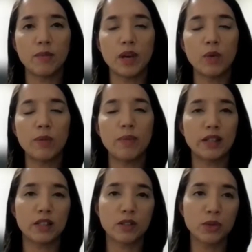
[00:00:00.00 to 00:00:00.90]
went back
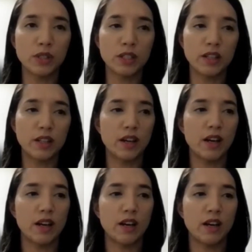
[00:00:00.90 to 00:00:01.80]
to school,
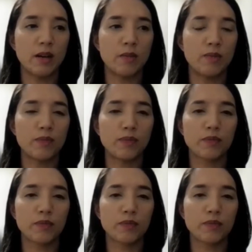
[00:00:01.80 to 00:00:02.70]

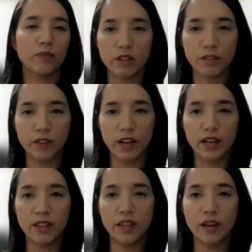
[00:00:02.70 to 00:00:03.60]
got certified,
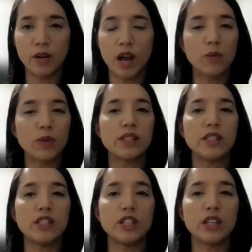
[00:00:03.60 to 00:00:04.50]
and then I was
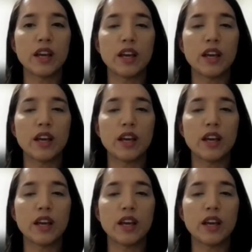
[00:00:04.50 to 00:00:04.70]
teaching